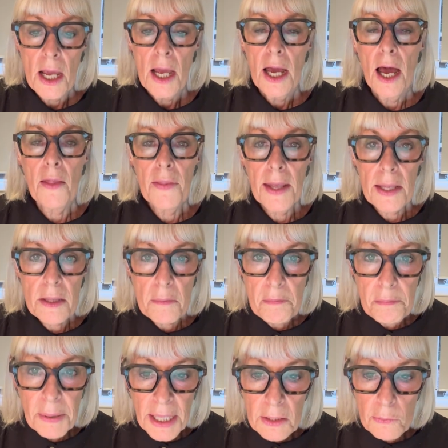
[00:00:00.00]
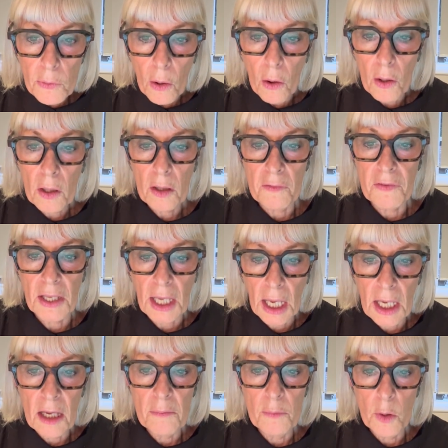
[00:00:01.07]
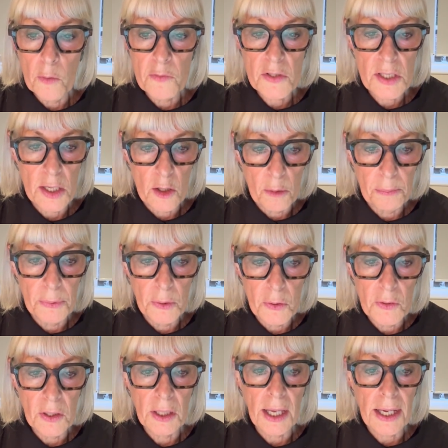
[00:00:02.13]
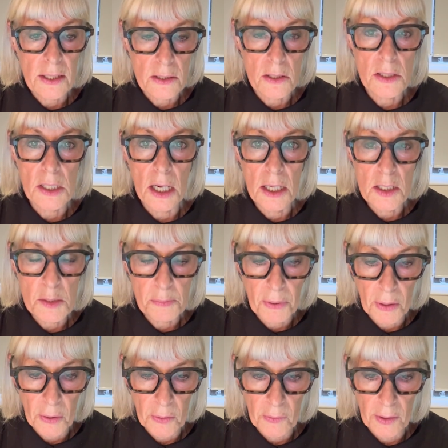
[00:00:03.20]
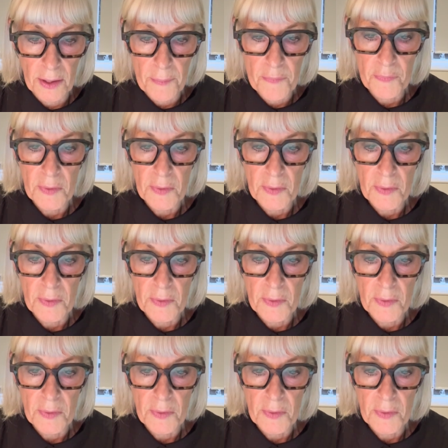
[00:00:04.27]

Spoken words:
and they're the bedrock of the Key Moves Therapeutic exercise program.